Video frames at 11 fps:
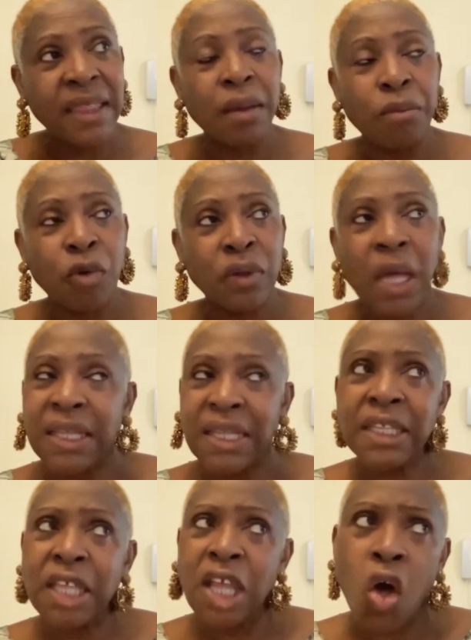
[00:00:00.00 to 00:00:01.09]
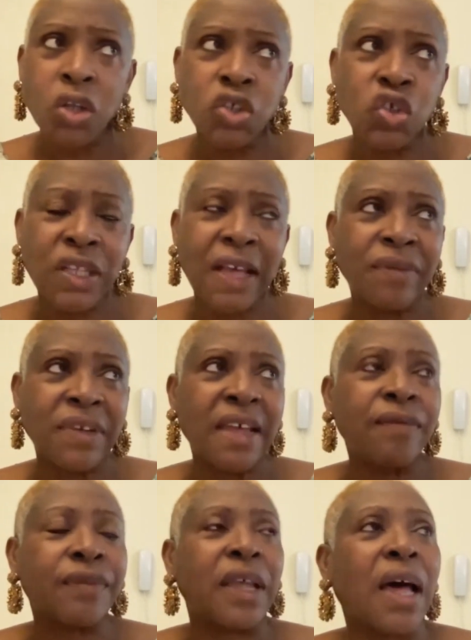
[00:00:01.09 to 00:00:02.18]
think they all should have
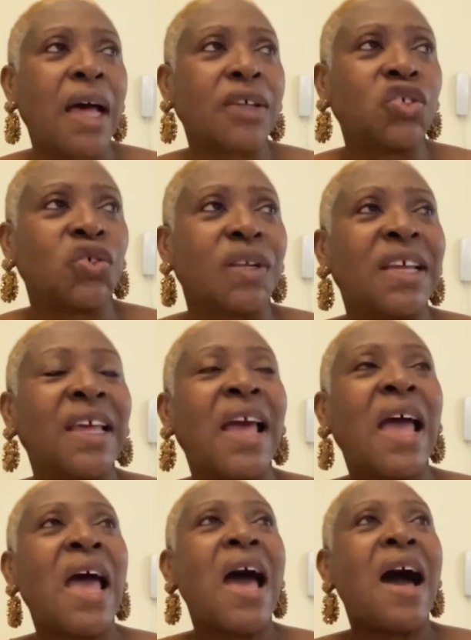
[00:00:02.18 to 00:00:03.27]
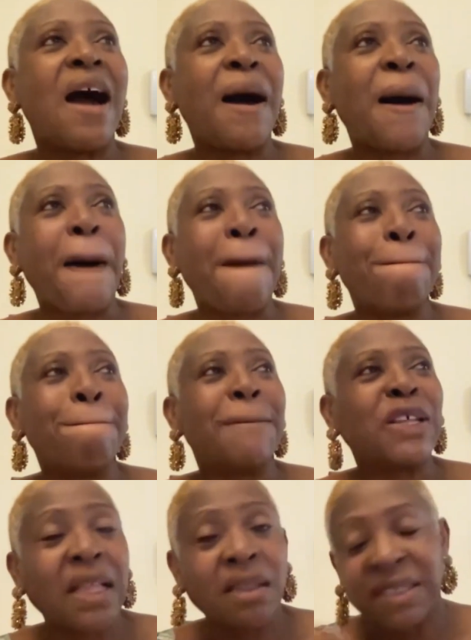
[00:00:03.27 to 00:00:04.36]
left, actually. But
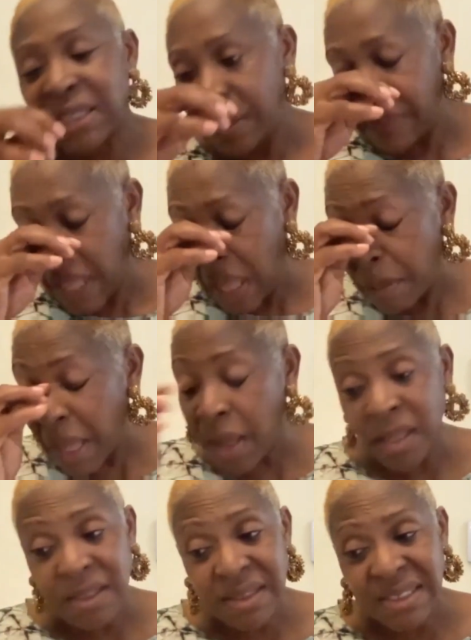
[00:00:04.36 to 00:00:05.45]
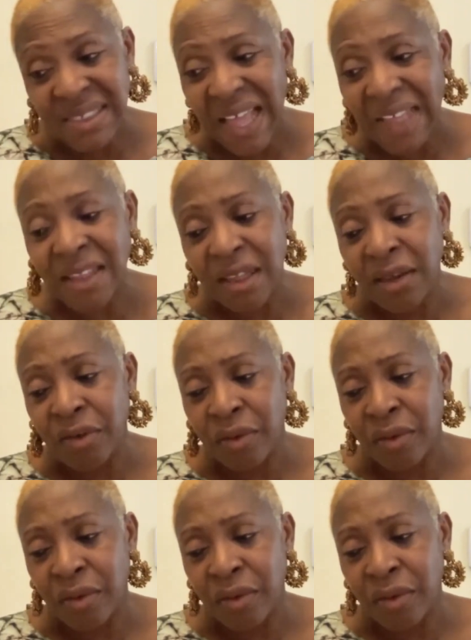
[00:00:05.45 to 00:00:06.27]
at the same time, I understand their...